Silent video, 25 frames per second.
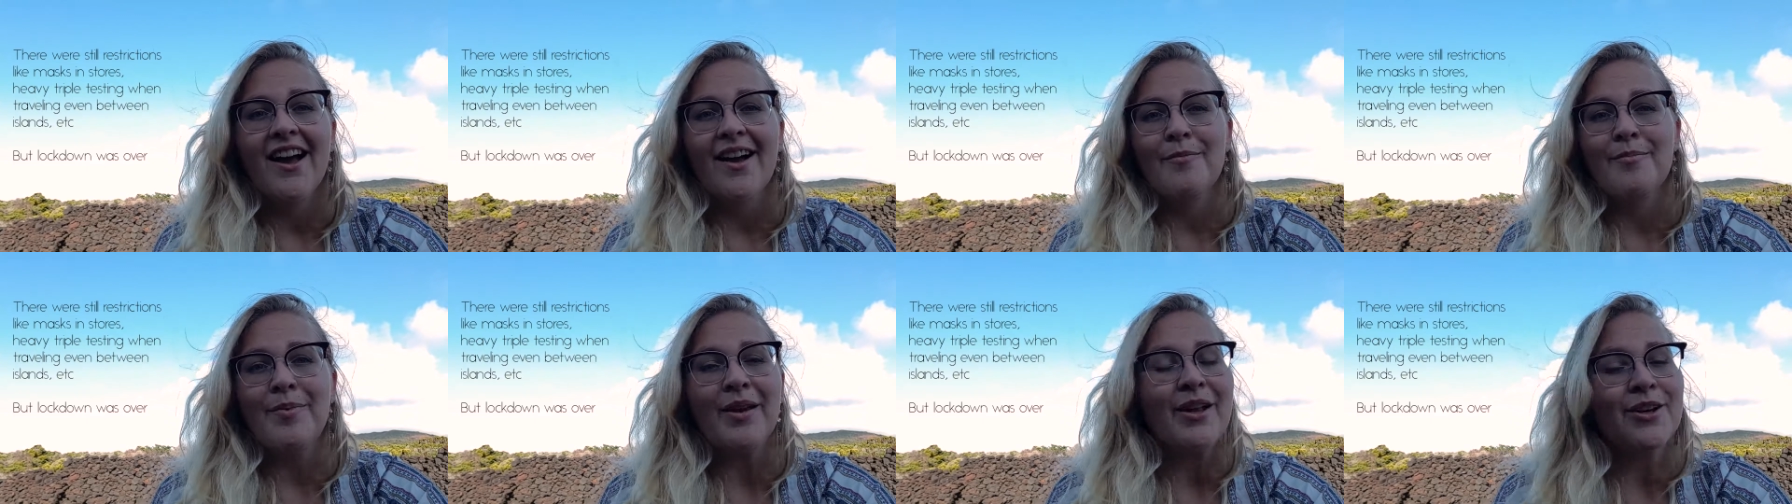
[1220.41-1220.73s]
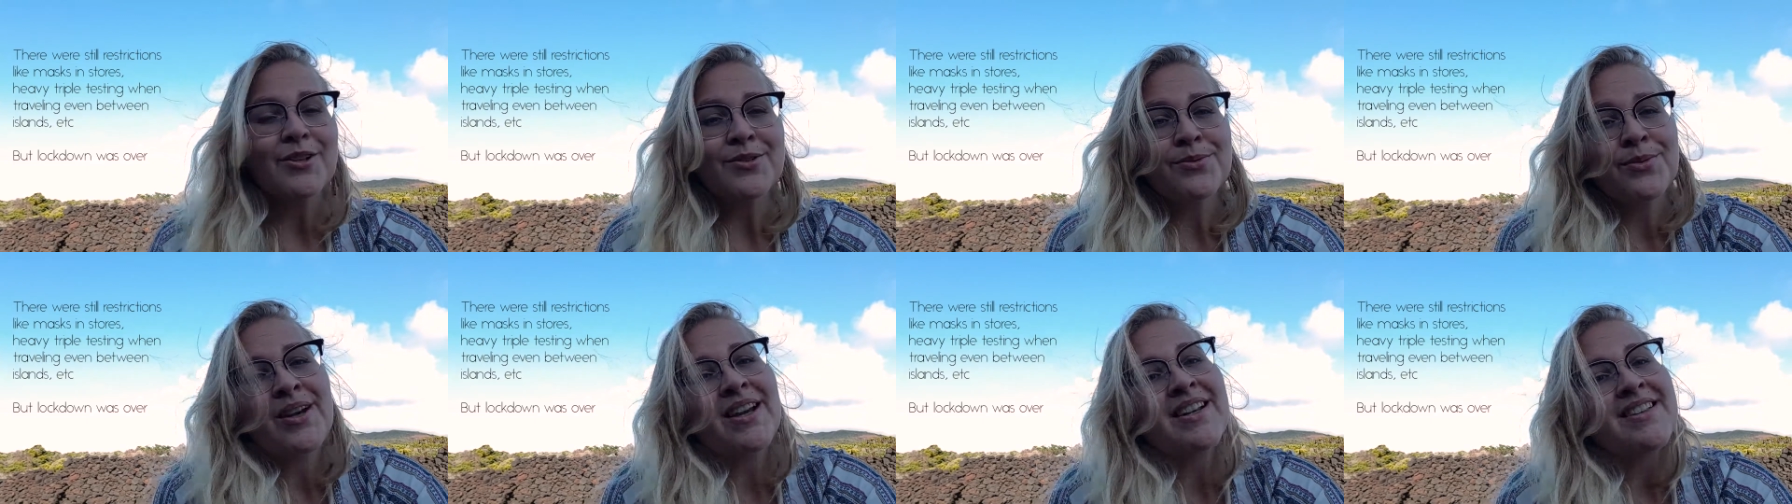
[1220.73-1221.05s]

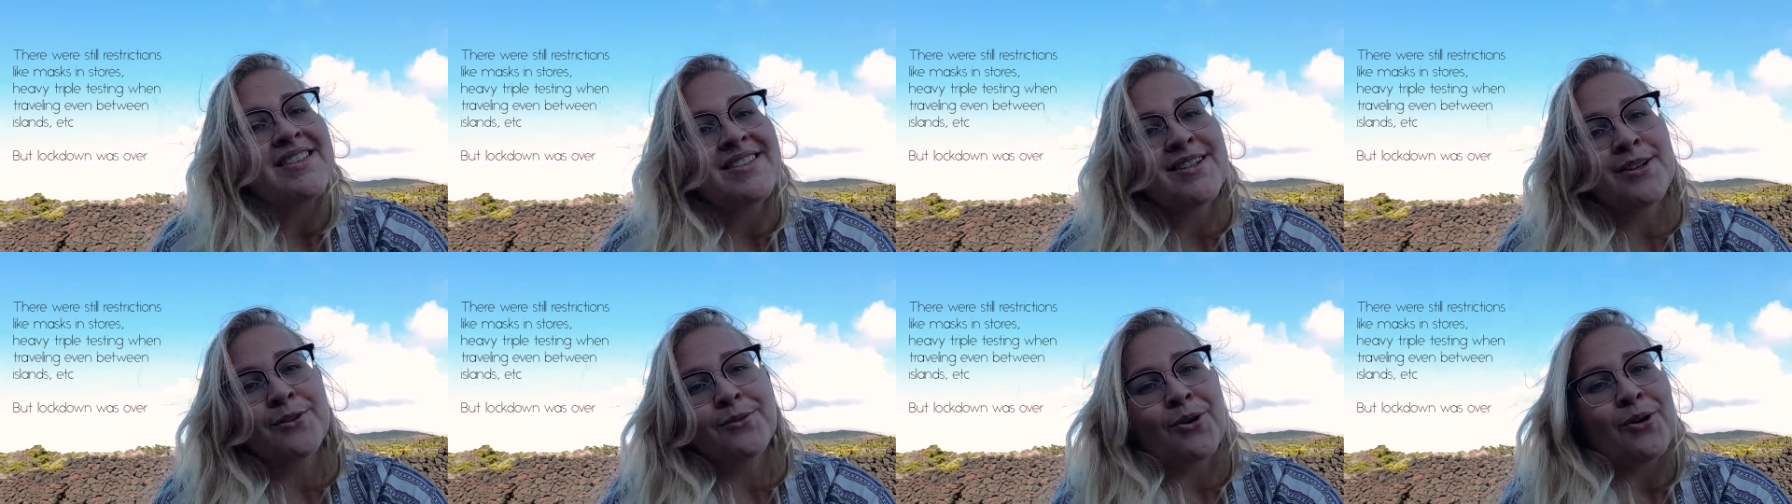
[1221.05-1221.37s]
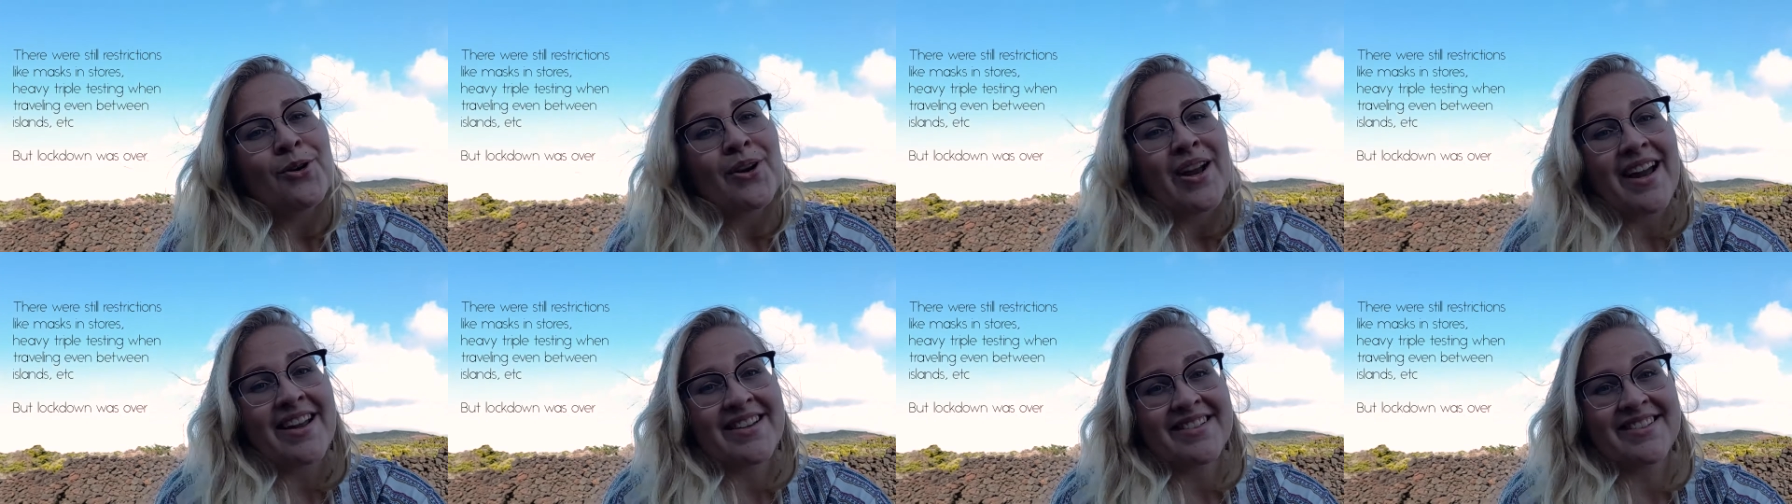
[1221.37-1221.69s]
because we had zero
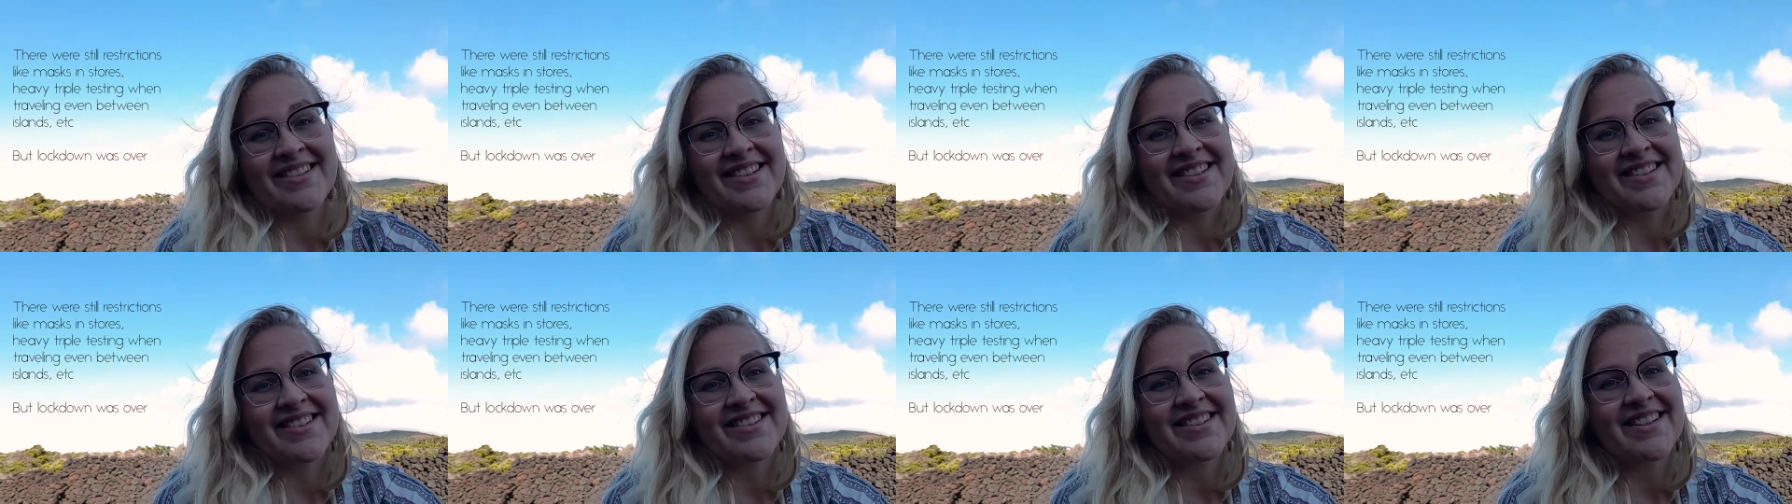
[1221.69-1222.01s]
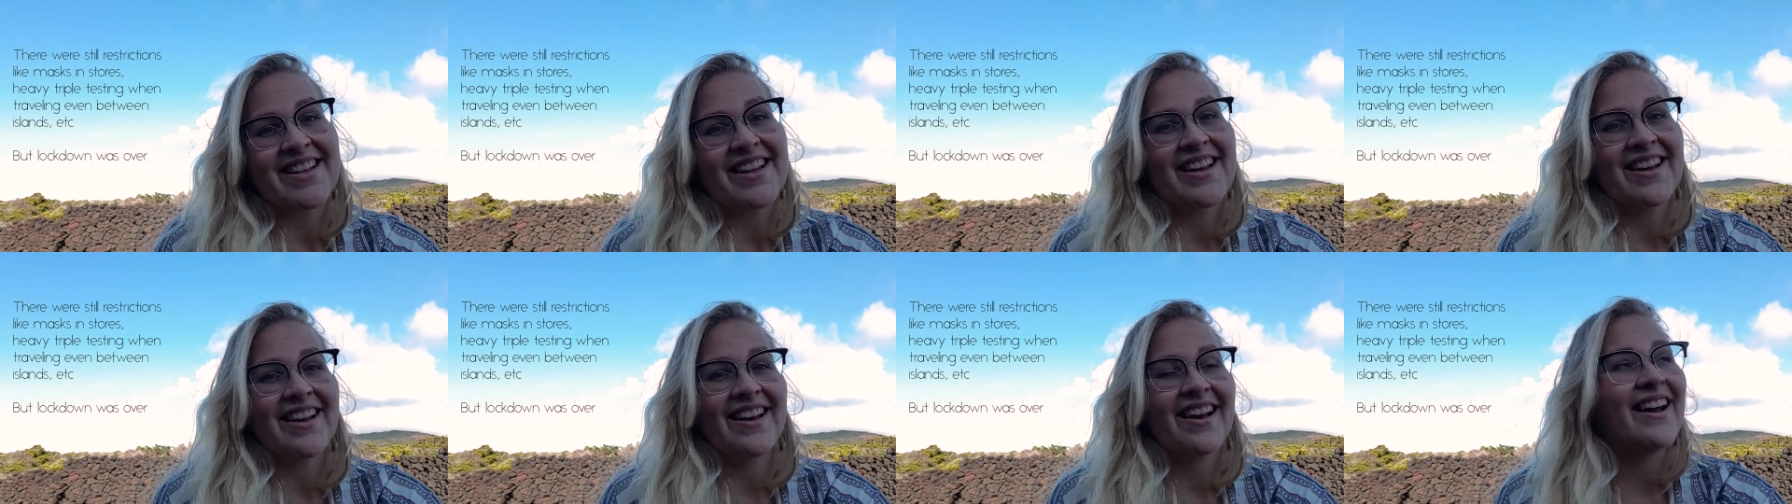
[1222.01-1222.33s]
cases
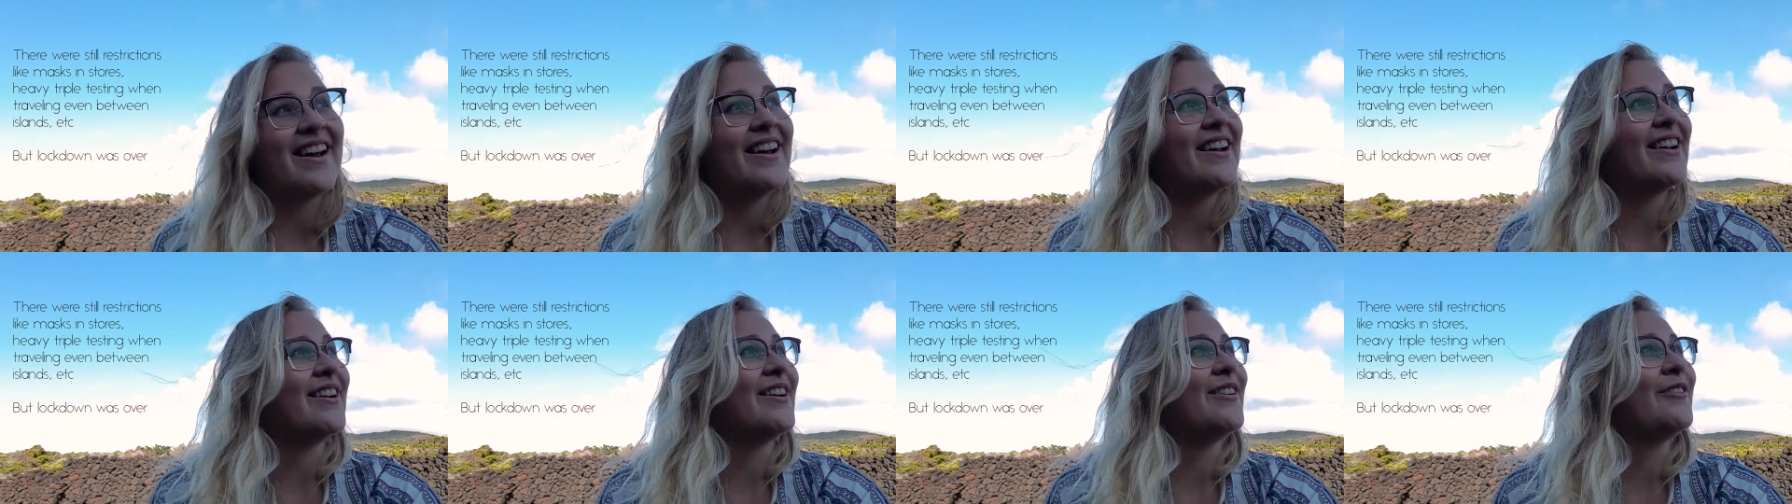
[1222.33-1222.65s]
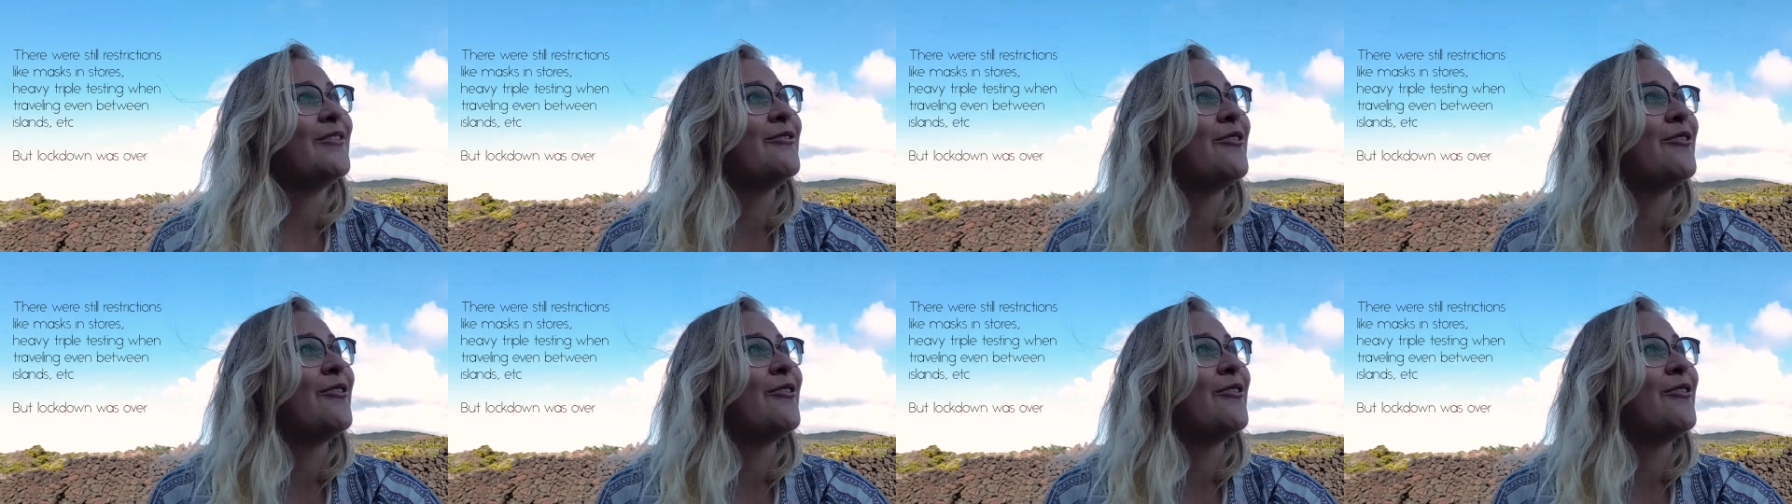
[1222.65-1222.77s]
uh,